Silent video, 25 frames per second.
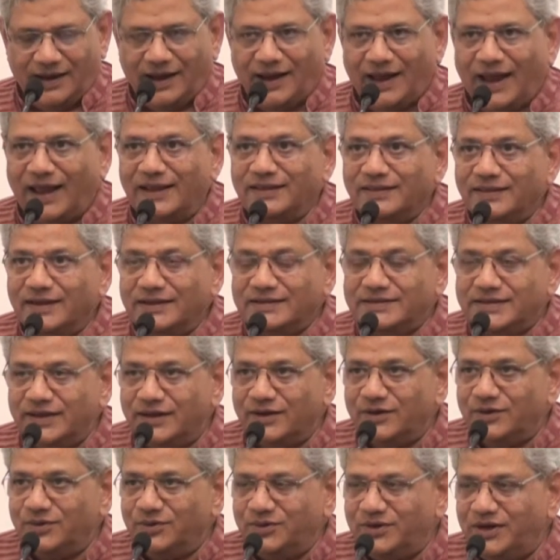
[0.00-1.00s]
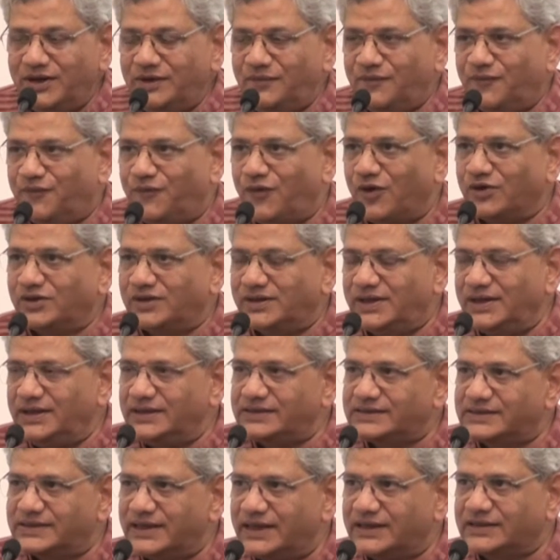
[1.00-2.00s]
And this included
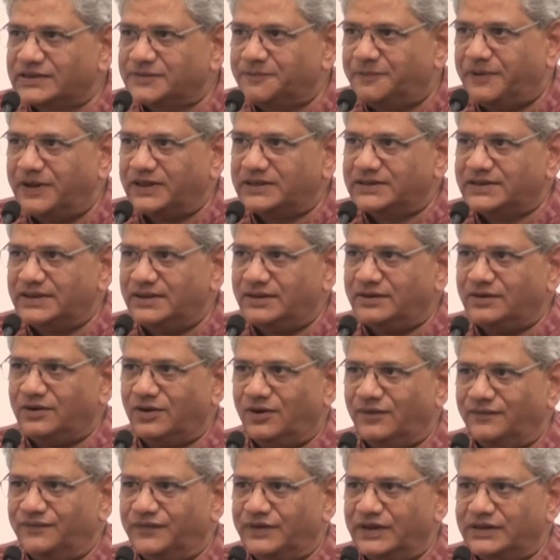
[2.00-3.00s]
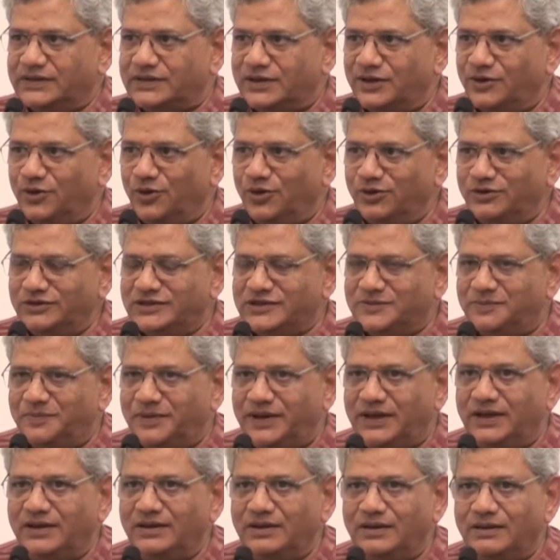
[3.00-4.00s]
46% of these loans
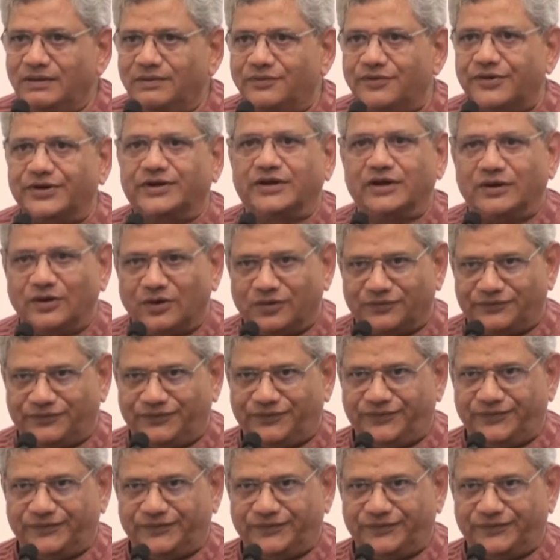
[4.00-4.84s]
being written off.